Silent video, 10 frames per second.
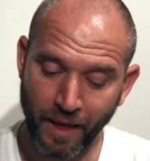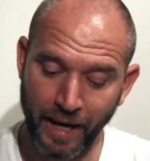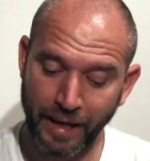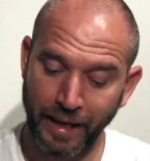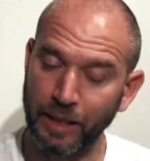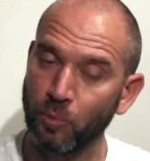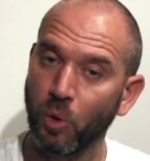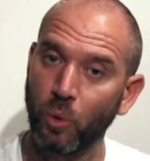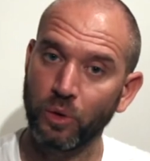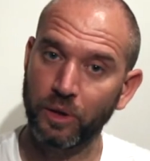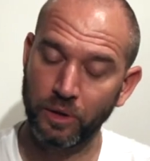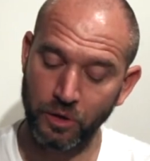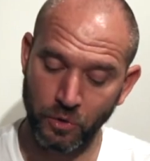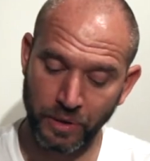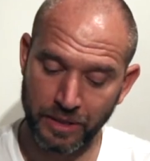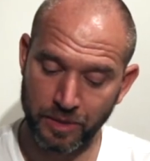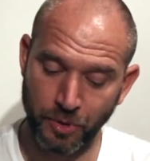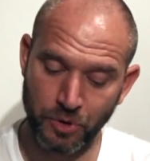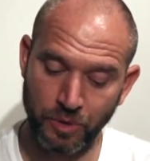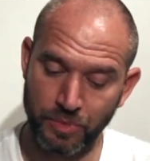And in what order you need to
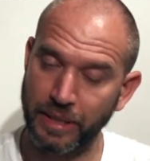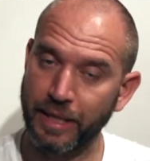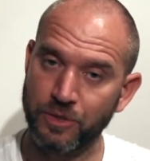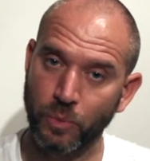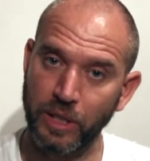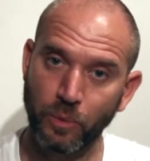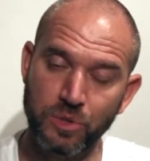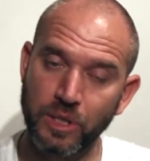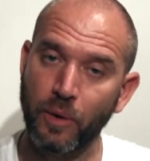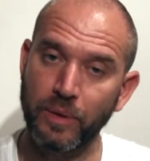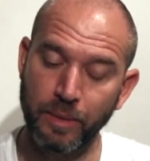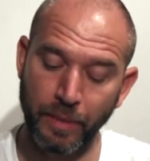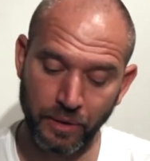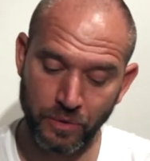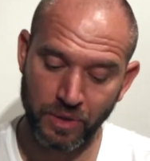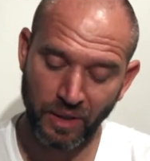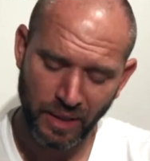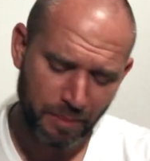push them to get to where you want to go in the menus.